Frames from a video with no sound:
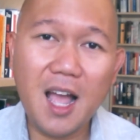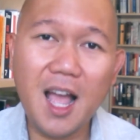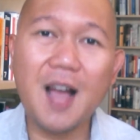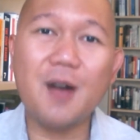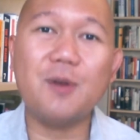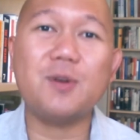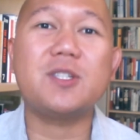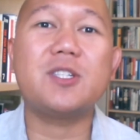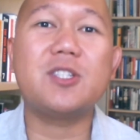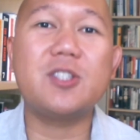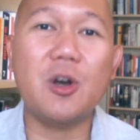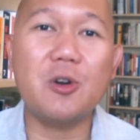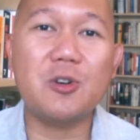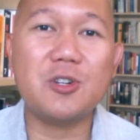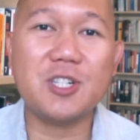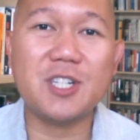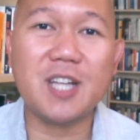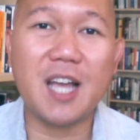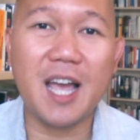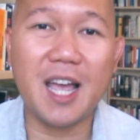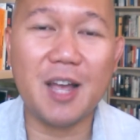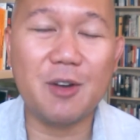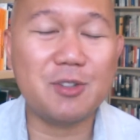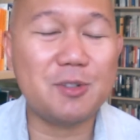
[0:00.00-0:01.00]
I was so
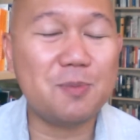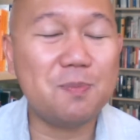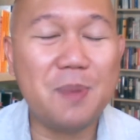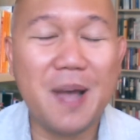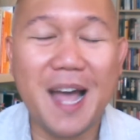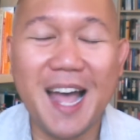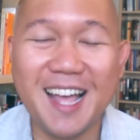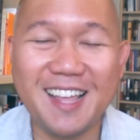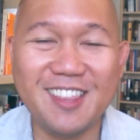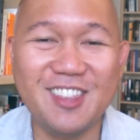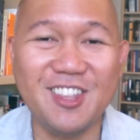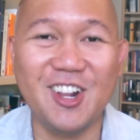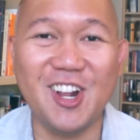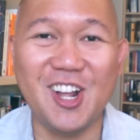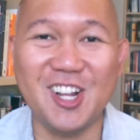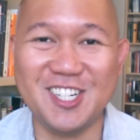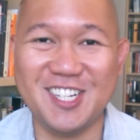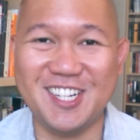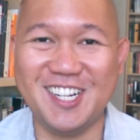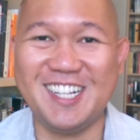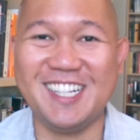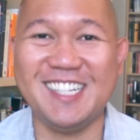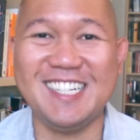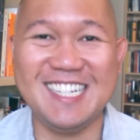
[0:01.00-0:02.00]
shy. I was
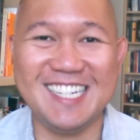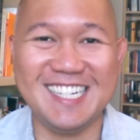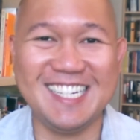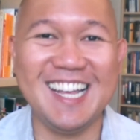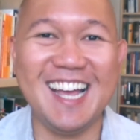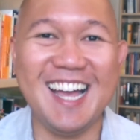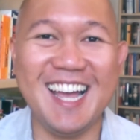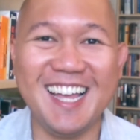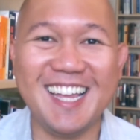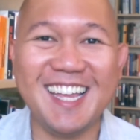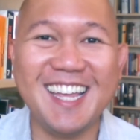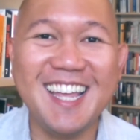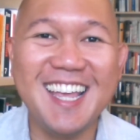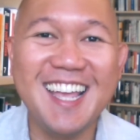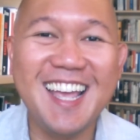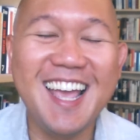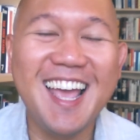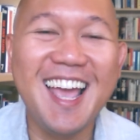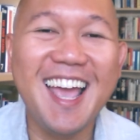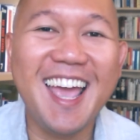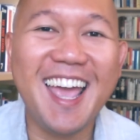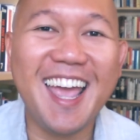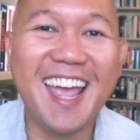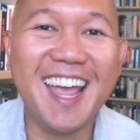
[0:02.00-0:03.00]
pathologically shy,
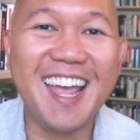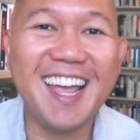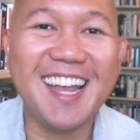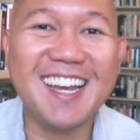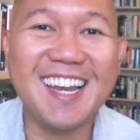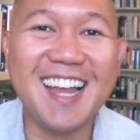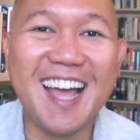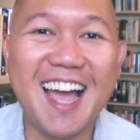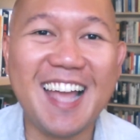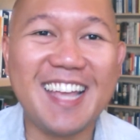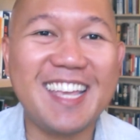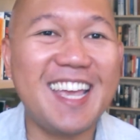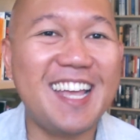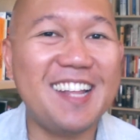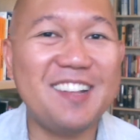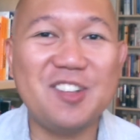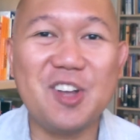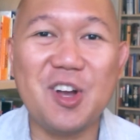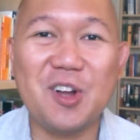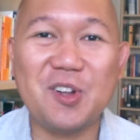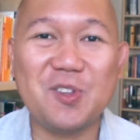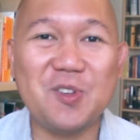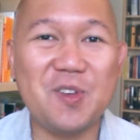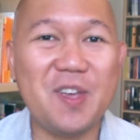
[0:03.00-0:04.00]
and I can't
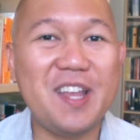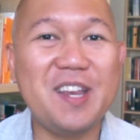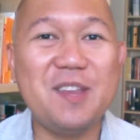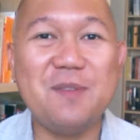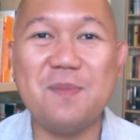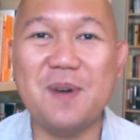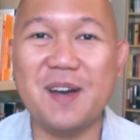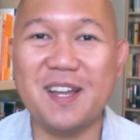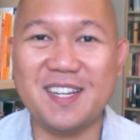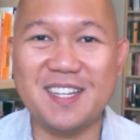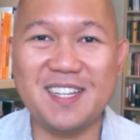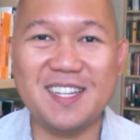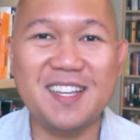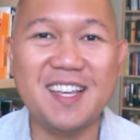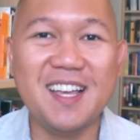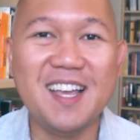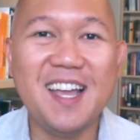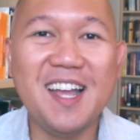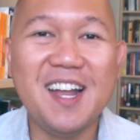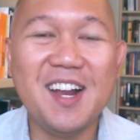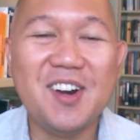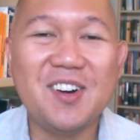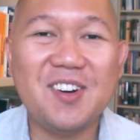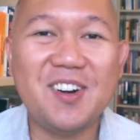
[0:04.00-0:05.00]
talk to anybody,
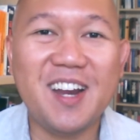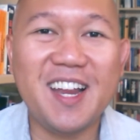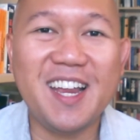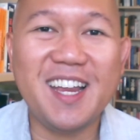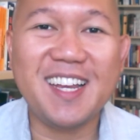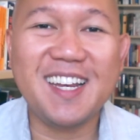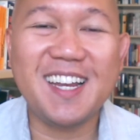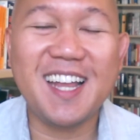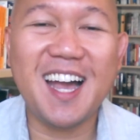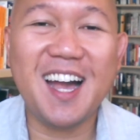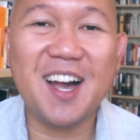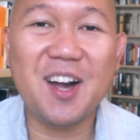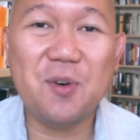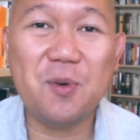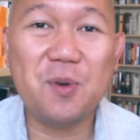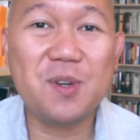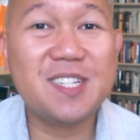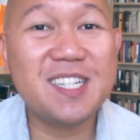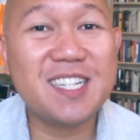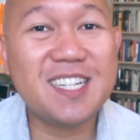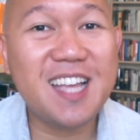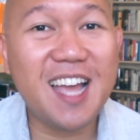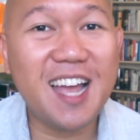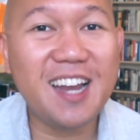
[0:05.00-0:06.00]
right?
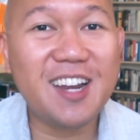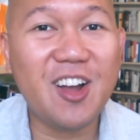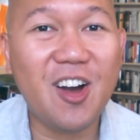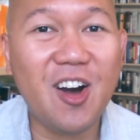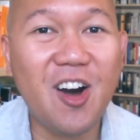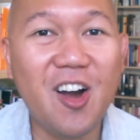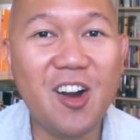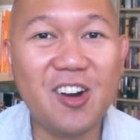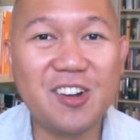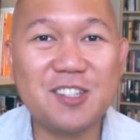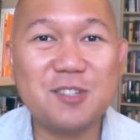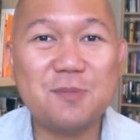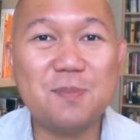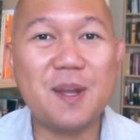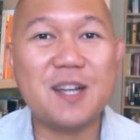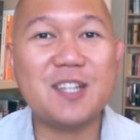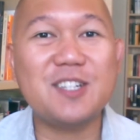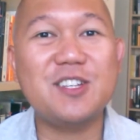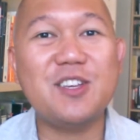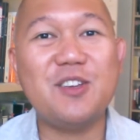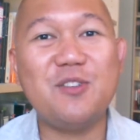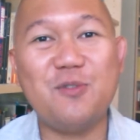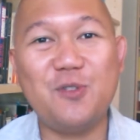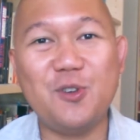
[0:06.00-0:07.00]
Which is kind of hard,
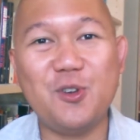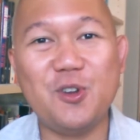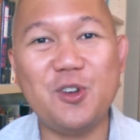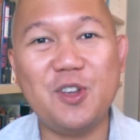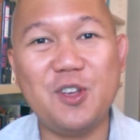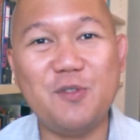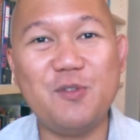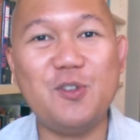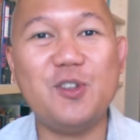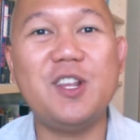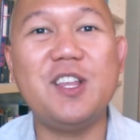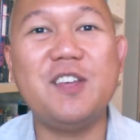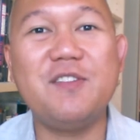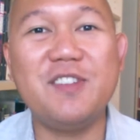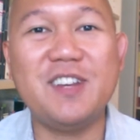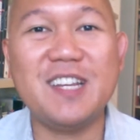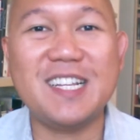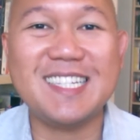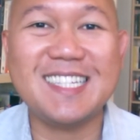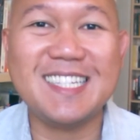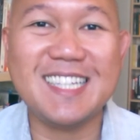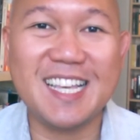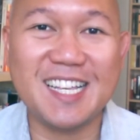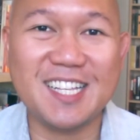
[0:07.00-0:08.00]
especially if you live in
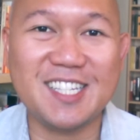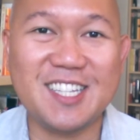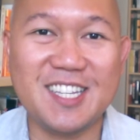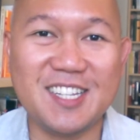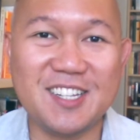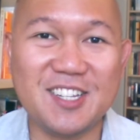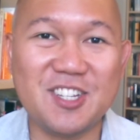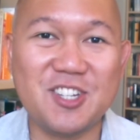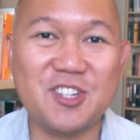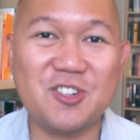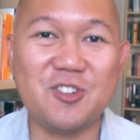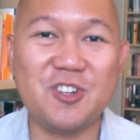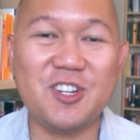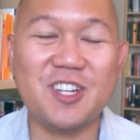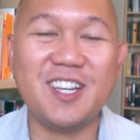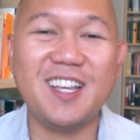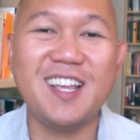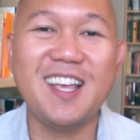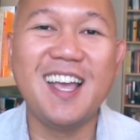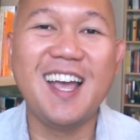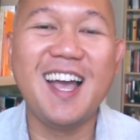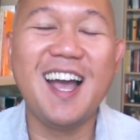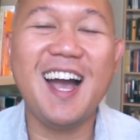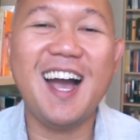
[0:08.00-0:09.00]
the sales industry,
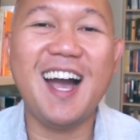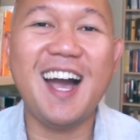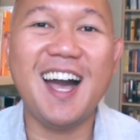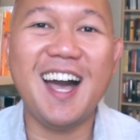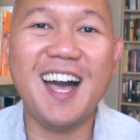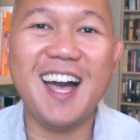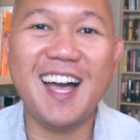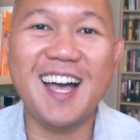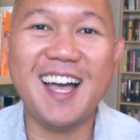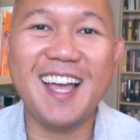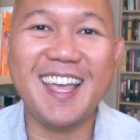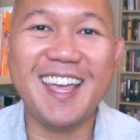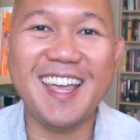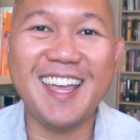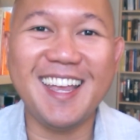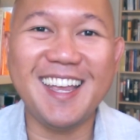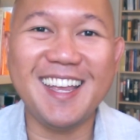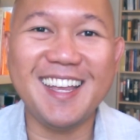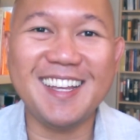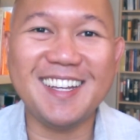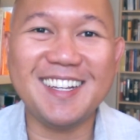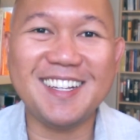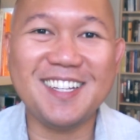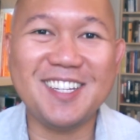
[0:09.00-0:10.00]

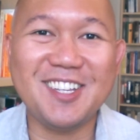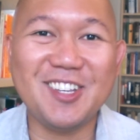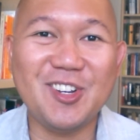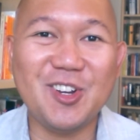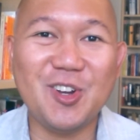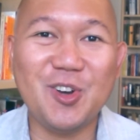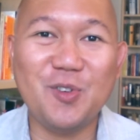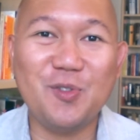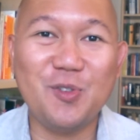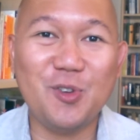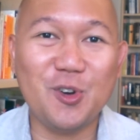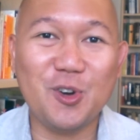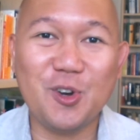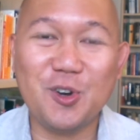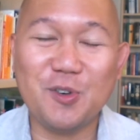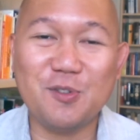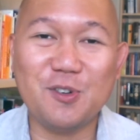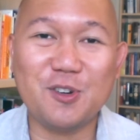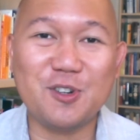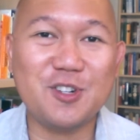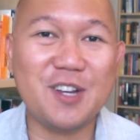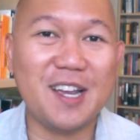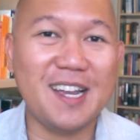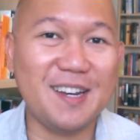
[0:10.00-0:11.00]
and if
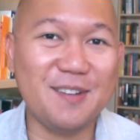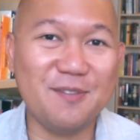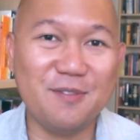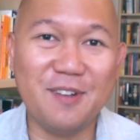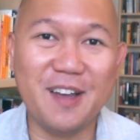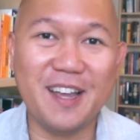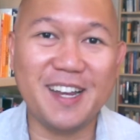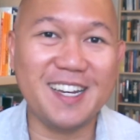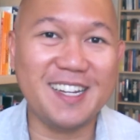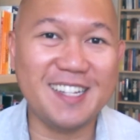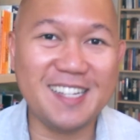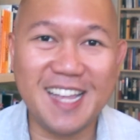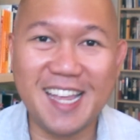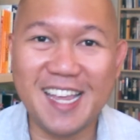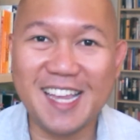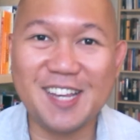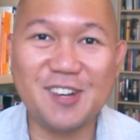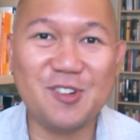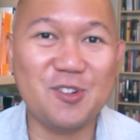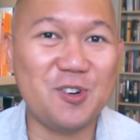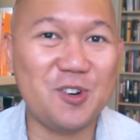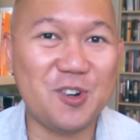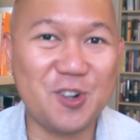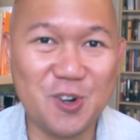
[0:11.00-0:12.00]
you're trying to find a
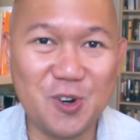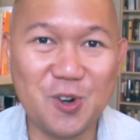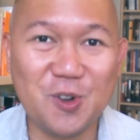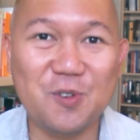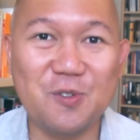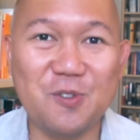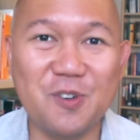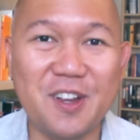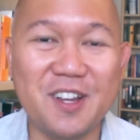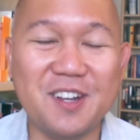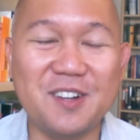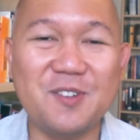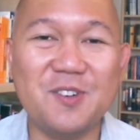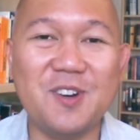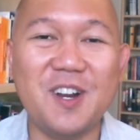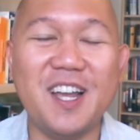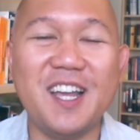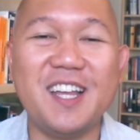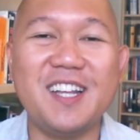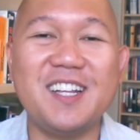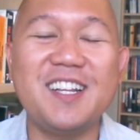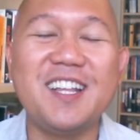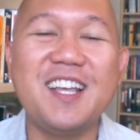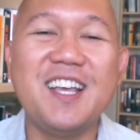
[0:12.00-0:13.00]
date or a girlfriend,
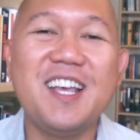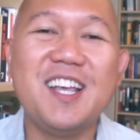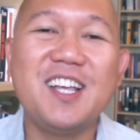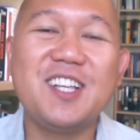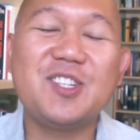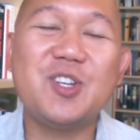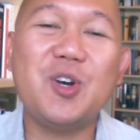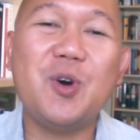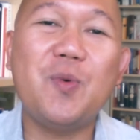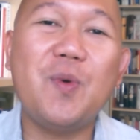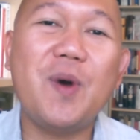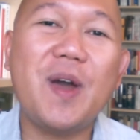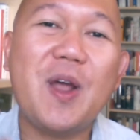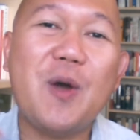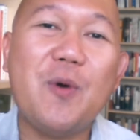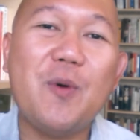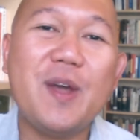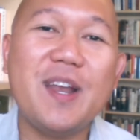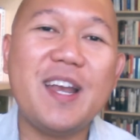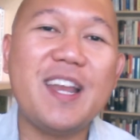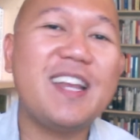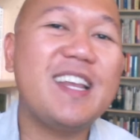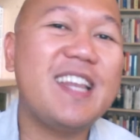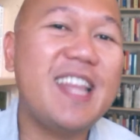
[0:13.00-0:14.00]
right? So what I
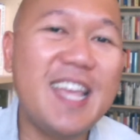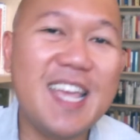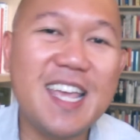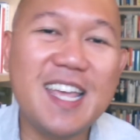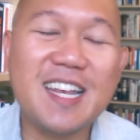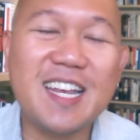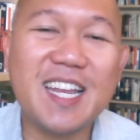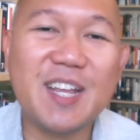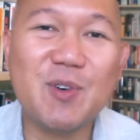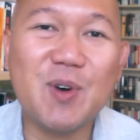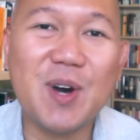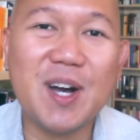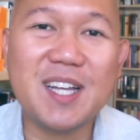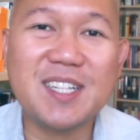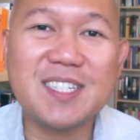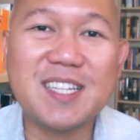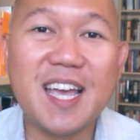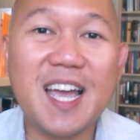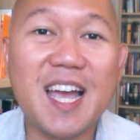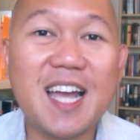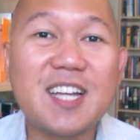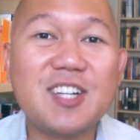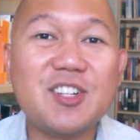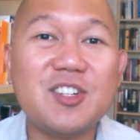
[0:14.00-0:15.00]
went and did was
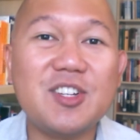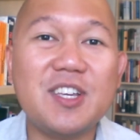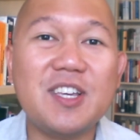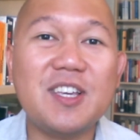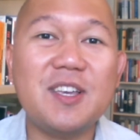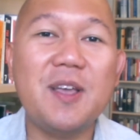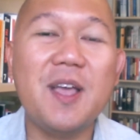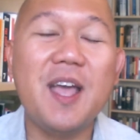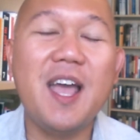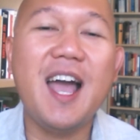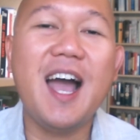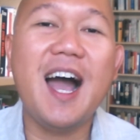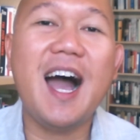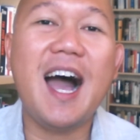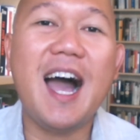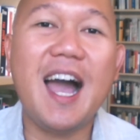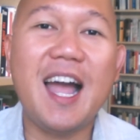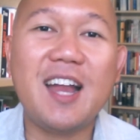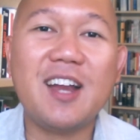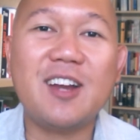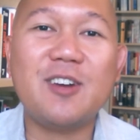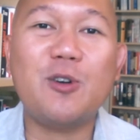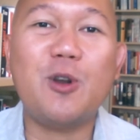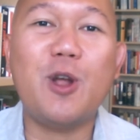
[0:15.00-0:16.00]
I actually
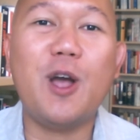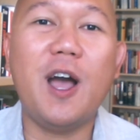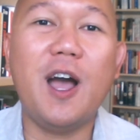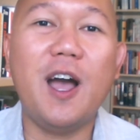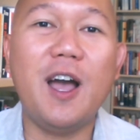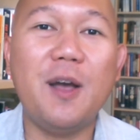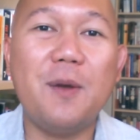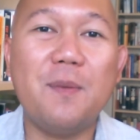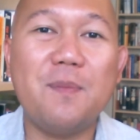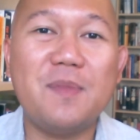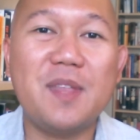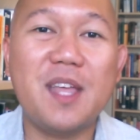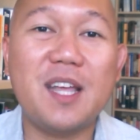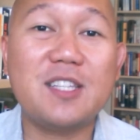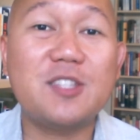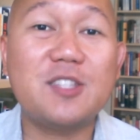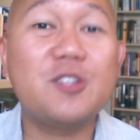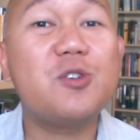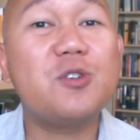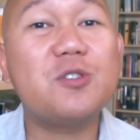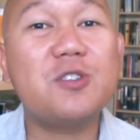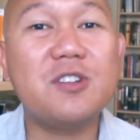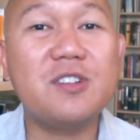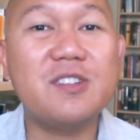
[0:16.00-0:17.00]
hired a
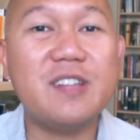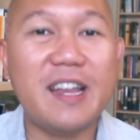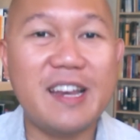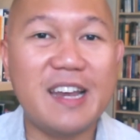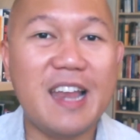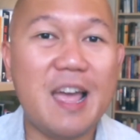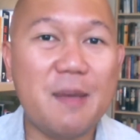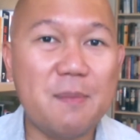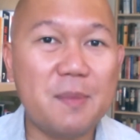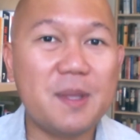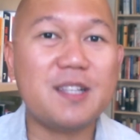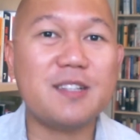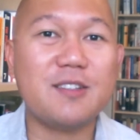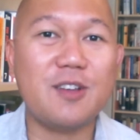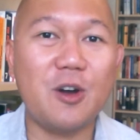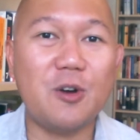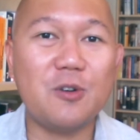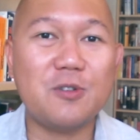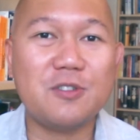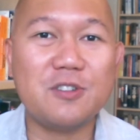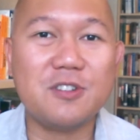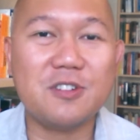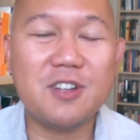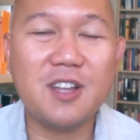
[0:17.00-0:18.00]
social dynamics
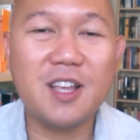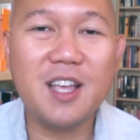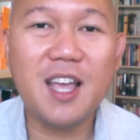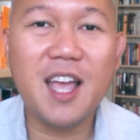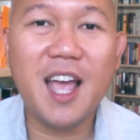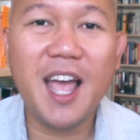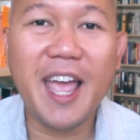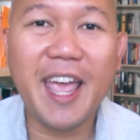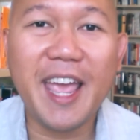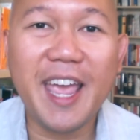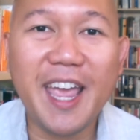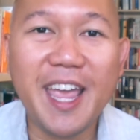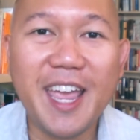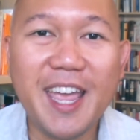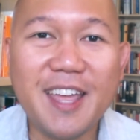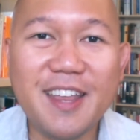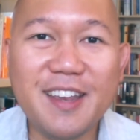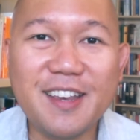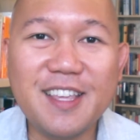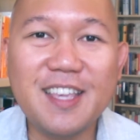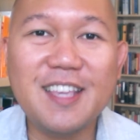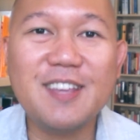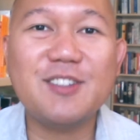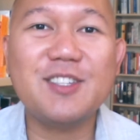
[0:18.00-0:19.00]
coach,
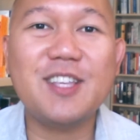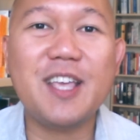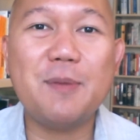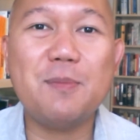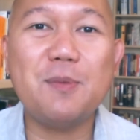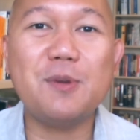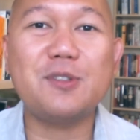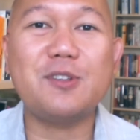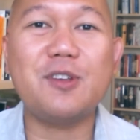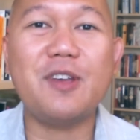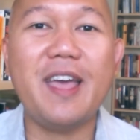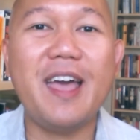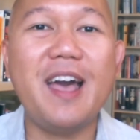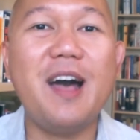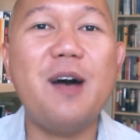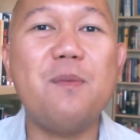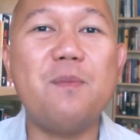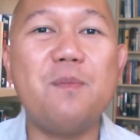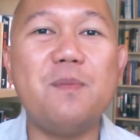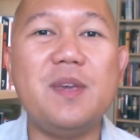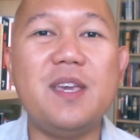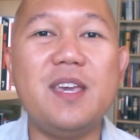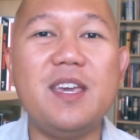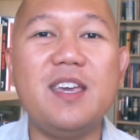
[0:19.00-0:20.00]
and he was able to
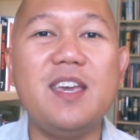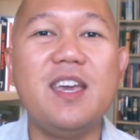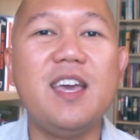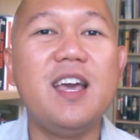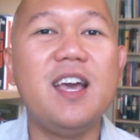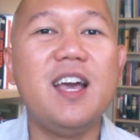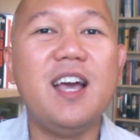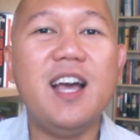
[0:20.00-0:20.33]
help me